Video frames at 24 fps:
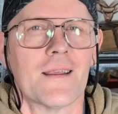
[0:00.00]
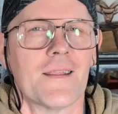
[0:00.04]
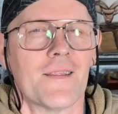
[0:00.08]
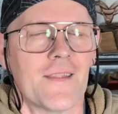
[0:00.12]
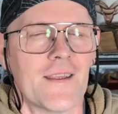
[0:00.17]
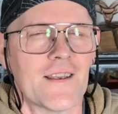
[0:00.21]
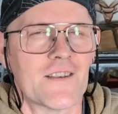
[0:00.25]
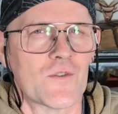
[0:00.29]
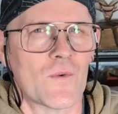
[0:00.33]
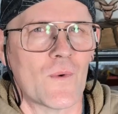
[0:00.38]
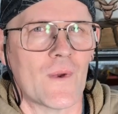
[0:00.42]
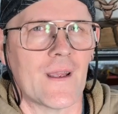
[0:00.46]

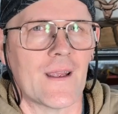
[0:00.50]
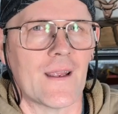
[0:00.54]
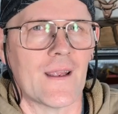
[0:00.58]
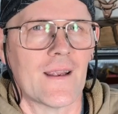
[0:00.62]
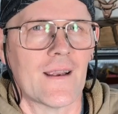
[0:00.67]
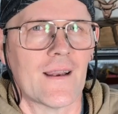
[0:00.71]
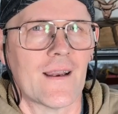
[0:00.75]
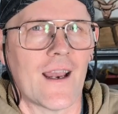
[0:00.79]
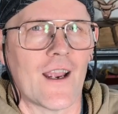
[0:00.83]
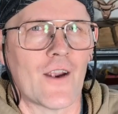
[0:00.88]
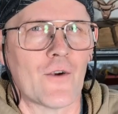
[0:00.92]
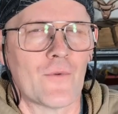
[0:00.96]
This week,
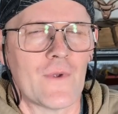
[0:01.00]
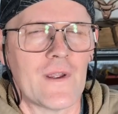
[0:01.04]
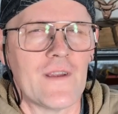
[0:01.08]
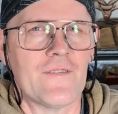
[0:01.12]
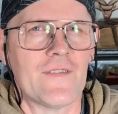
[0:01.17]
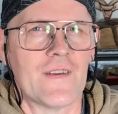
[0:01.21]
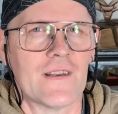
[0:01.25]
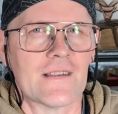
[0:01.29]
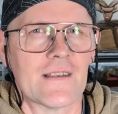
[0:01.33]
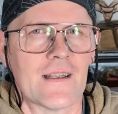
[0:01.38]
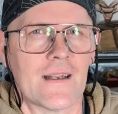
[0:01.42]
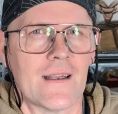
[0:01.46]
I
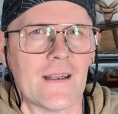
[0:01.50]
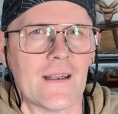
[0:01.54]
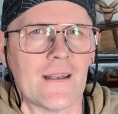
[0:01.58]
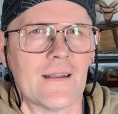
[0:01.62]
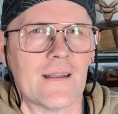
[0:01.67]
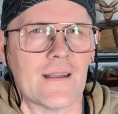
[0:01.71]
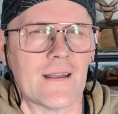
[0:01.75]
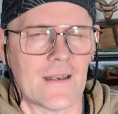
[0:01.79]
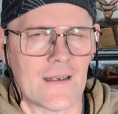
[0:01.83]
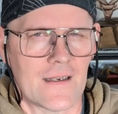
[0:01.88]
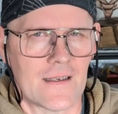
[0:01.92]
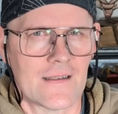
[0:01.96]
revisited
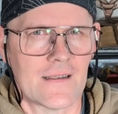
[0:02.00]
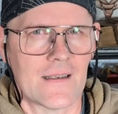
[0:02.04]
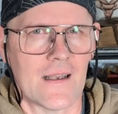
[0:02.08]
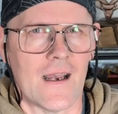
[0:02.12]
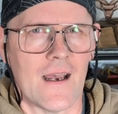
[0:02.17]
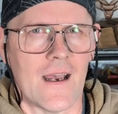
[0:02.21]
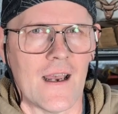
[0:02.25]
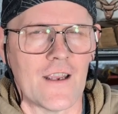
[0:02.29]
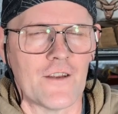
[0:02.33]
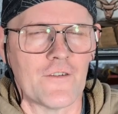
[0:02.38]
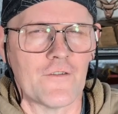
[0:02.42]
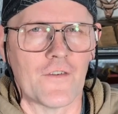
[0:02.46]
the
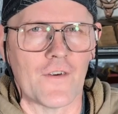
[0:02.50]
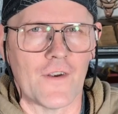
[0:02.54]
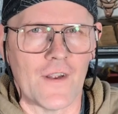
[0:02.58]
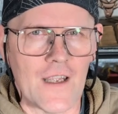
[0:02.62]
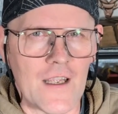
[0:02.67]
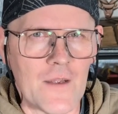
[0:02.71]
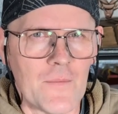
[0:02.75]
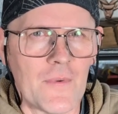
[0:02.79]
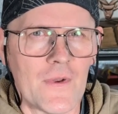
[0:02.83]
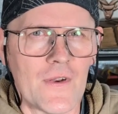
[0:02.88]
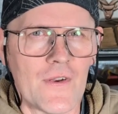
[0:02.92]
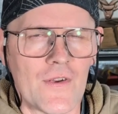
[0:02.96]
design for
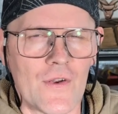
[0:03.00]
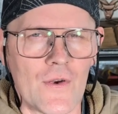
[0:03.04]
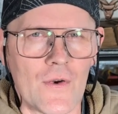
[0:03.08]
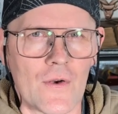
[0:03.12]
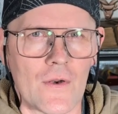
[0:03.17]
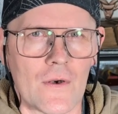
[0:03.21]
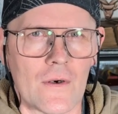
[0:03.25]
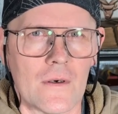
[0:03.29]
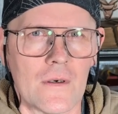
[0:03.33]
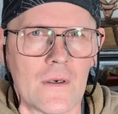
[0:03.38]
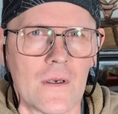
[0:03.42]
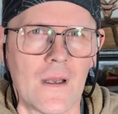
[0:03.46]
Eep and
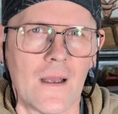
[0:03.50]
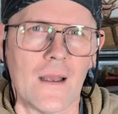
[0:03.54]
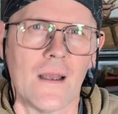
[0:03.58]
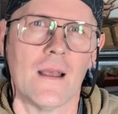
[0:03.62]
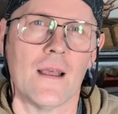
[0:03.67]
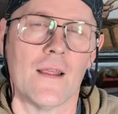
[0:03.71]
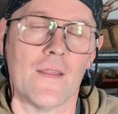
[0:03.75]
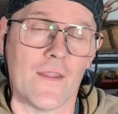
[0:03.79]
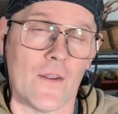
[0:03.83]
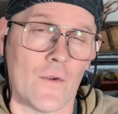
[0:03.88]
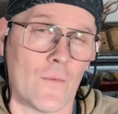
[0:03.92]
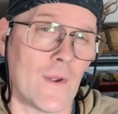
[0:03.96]
Doodle.
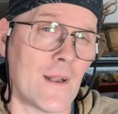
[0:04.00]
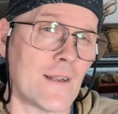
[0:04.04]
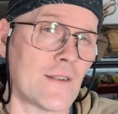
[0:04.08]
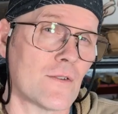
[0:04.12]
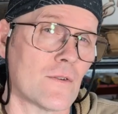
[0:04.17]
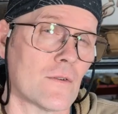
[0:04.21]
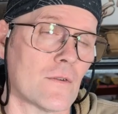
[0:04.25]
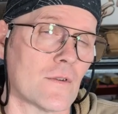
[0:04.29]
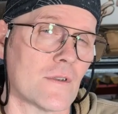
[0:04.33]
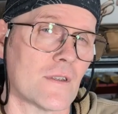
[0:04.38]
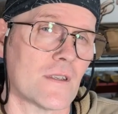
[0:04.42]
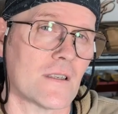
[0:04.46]
The
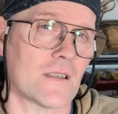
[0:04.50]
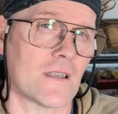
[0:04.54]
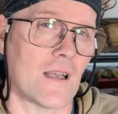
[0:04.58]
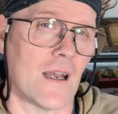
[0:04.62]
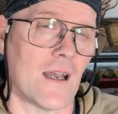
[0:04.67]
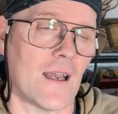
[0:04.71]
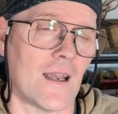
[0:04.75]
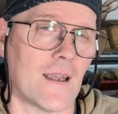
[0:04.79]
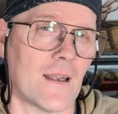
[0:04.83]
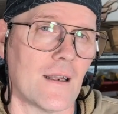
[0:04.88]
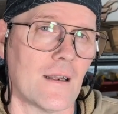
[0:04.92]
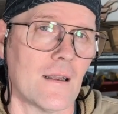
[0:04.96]
original
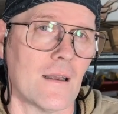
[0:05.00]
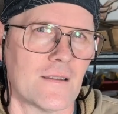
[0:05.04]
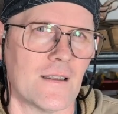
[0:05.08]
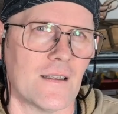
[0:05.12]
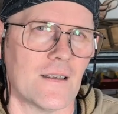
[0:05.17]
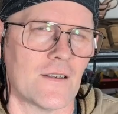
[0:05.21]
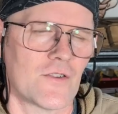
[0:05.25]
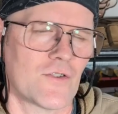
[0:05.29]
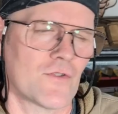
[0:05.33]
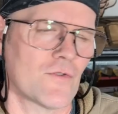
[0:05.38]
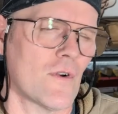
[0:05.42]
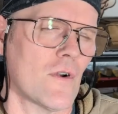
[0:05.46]
design, the
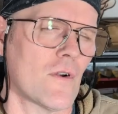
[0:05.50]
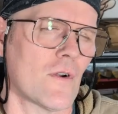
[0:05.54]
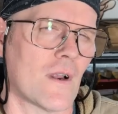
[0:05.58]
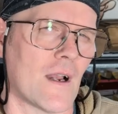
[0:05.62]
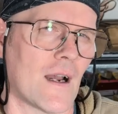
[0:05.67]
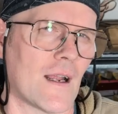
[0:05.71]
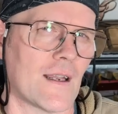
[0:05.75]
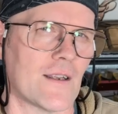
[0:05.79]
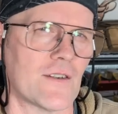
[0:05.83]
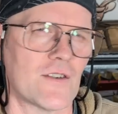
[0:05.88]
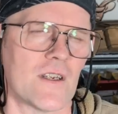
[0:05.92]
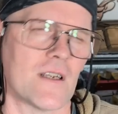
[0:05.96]
stroke
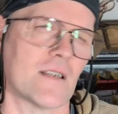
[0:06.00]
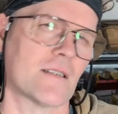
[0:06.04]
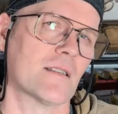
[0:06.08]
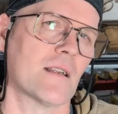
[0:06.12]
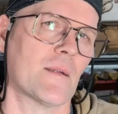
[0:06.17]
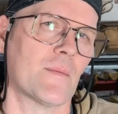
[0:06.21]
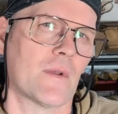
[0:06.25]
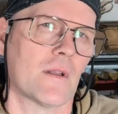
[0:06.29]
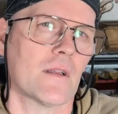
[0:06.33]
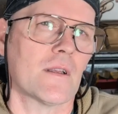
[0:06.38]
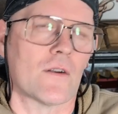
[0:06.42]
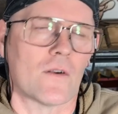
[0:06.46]
on it just
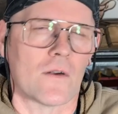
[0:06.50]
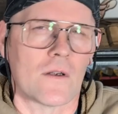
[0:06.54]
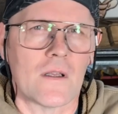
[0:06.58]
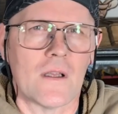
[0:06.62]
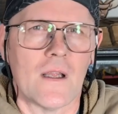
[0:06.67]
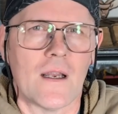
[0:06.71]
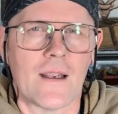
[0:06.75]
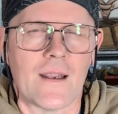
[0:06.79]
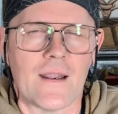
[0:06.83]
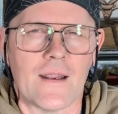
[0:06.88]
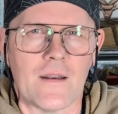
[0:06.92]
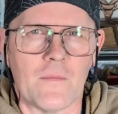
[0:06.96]
seemed a little
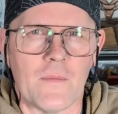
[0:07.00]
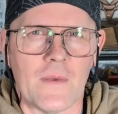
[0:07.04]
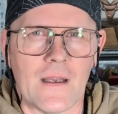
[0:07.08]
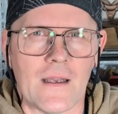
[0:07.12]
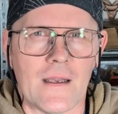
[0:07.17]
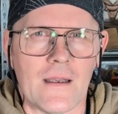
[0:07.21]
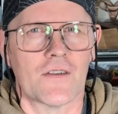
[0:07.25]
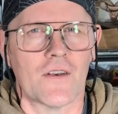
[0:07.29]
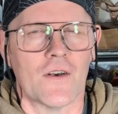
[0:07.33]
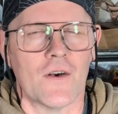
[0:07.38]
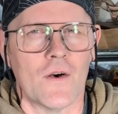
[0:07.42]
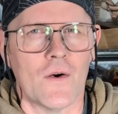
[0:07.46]
clunky to me,
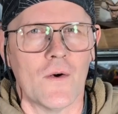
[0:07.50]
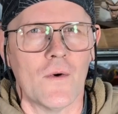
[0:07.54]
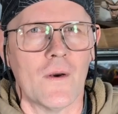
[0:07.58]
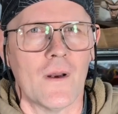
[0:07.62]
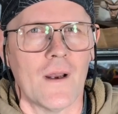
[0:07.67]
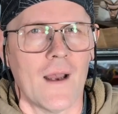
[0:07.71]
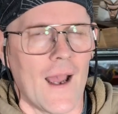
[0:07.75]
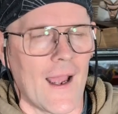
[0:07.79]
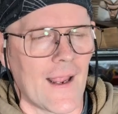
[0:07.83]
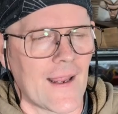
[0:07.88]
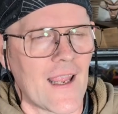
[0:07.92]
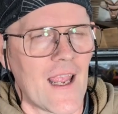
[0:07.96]
so
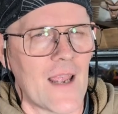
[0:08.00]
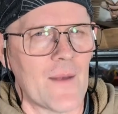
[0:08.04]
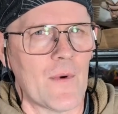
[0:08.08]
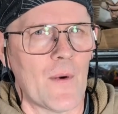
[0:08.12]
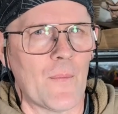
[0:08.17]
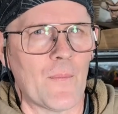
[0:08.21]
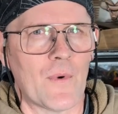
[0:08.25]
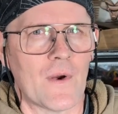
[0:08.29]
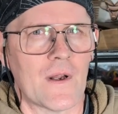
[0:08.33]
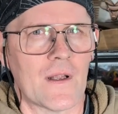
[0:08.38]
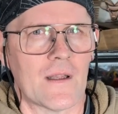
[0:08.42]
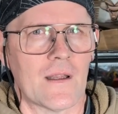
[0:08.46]
I came
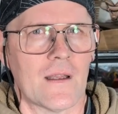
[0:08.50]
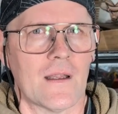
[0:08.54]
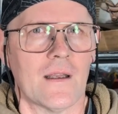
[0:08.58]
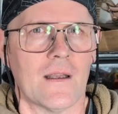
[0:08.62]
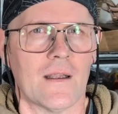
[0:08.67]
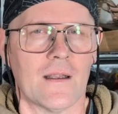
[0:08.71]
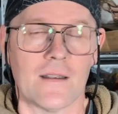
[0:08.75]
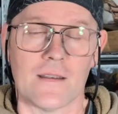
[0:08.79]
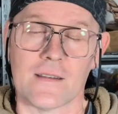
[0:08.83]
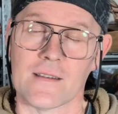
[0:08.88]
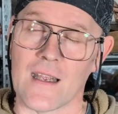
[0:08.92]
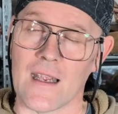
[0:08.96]
up with
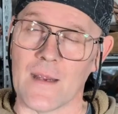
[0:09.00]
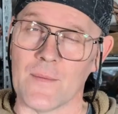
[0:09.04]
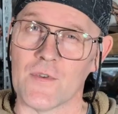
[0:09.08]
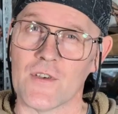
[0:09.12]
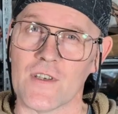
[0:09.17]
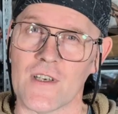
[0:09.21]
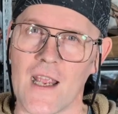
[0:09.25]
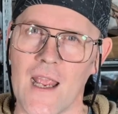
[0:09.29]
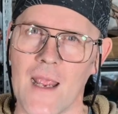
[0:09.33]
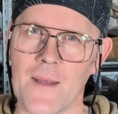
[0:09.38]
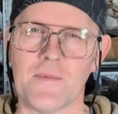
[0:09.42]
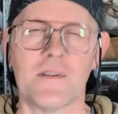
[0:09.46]
same
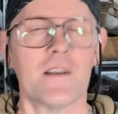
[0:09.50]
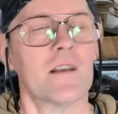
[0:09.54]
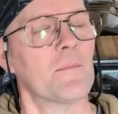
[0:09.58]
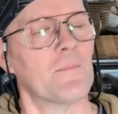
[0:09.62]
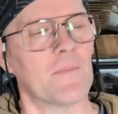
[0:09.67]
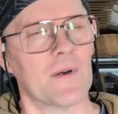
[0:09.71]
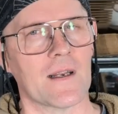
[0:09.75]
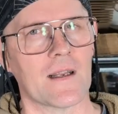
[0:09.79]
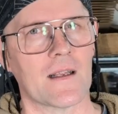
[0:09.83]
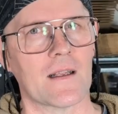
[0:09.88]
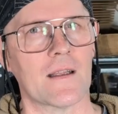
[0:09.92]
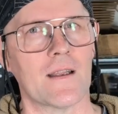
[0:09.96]
shapes,
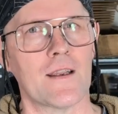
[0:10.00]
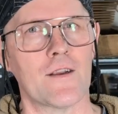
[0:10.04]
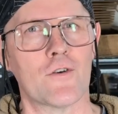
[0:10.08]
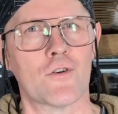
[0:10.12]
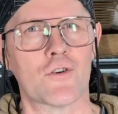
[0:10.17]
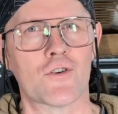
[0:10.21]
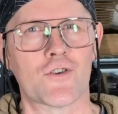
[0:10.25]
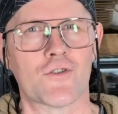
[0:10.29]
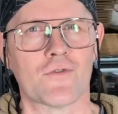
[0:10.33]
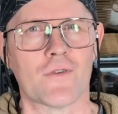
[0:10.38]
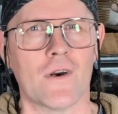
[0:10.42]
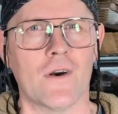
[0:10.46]
but a cleaner
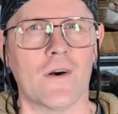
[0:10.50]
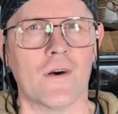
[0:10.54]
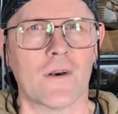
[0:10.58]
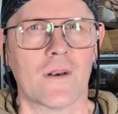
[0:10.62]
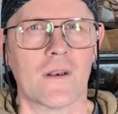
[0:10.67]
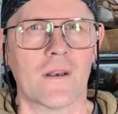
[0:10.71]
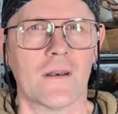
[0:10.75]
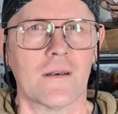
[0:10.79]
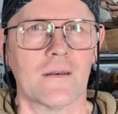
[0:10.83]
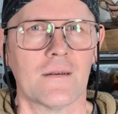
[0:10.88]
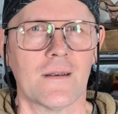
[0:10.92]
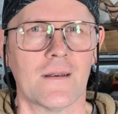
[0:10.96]
stroke,
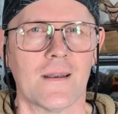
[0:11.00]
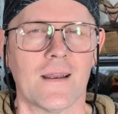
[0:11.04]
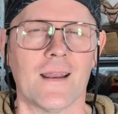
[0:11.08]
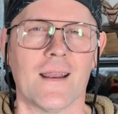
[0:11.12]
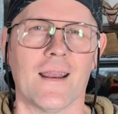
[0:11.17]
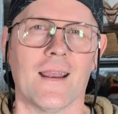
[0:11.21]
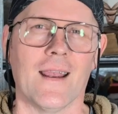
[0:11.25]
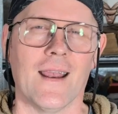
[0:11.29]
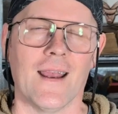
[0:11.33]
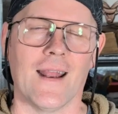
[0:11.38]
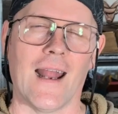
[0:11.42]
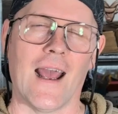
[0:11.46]

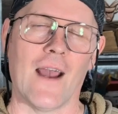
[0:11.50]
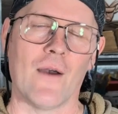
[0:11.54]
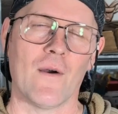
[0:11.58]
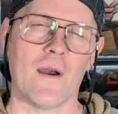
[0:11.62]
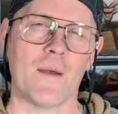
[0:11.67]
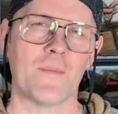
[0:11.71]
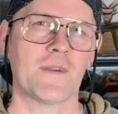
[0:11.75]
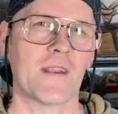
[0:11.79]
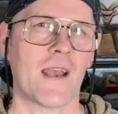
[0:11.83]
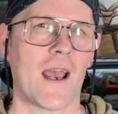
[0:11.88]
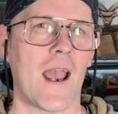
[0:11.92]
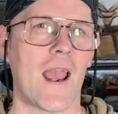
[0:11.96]
and how
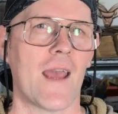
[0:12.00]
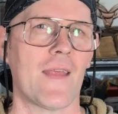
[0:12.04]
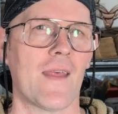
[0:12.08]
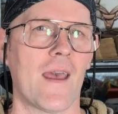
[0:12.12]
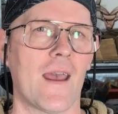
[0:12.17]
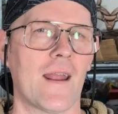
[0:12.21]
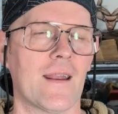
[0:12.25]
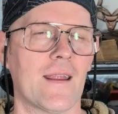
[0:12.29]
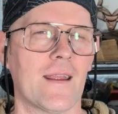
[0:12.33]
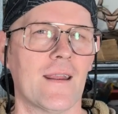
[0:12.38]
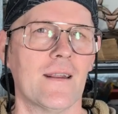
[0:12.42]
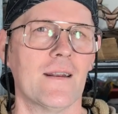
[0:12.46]
I'm tying
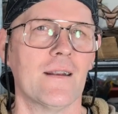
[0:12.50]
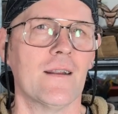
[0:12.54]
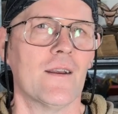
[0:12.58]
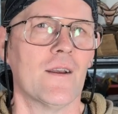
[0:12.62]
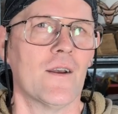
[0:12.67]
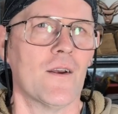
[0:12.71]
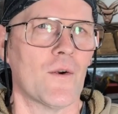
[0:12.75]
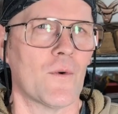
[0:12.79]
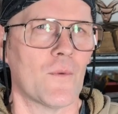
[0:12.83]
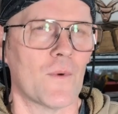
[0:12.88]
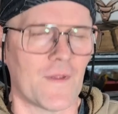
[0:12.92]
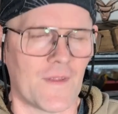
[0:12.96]
that in
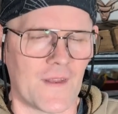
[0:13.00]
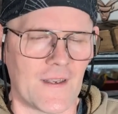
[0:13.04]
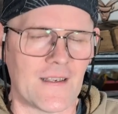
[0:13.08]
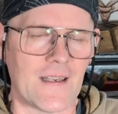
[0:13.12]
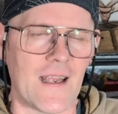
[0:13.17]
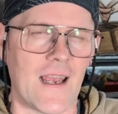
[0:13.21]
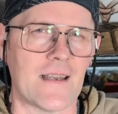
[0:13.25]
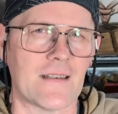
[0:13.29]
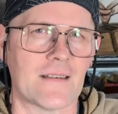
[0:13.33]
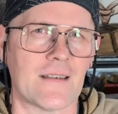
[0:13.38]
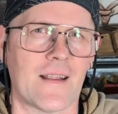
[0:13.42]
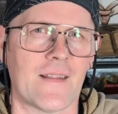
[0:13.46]
with the
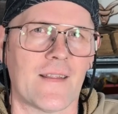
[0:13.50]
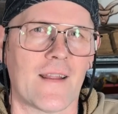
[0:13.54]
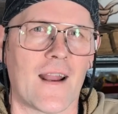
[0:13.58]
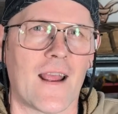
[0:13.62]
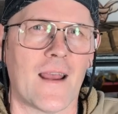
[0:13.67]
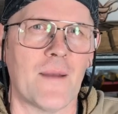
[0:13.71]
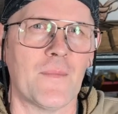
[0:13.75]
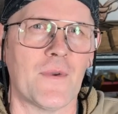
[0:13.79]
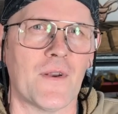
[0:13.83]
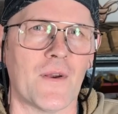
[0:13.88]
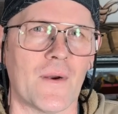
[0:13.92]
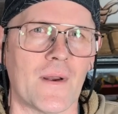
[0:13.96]
testing that
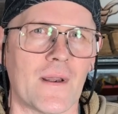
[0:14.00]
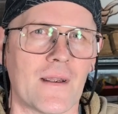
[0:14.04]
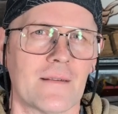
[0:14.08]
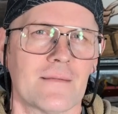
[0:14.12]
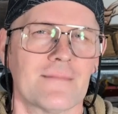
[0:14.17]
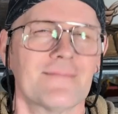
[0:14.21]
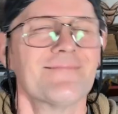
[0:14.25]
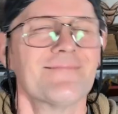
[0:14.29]
I'm doing.